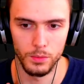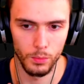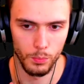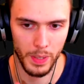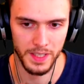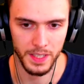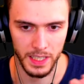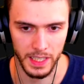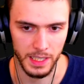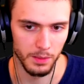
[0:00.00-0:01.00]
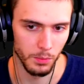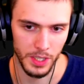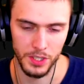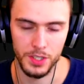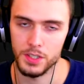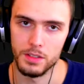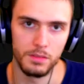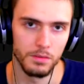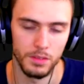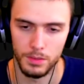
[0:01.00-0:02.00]
Basically, we just
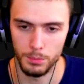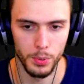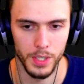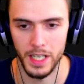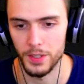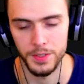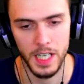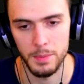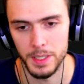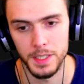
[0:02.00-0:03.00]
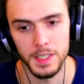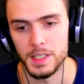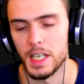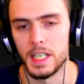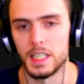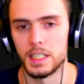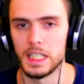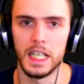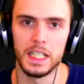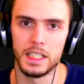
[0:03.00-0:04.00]
put an else statement to say
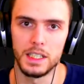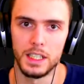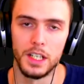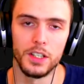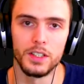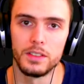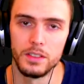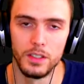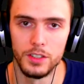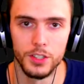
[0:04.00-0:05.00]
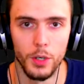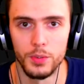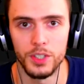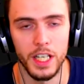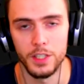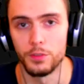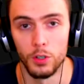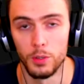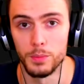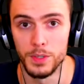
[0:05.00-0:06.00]
that, don't change
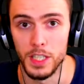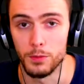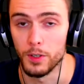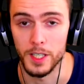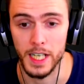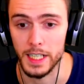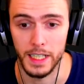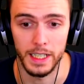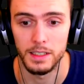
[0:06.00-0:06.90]
forms if we're attacking,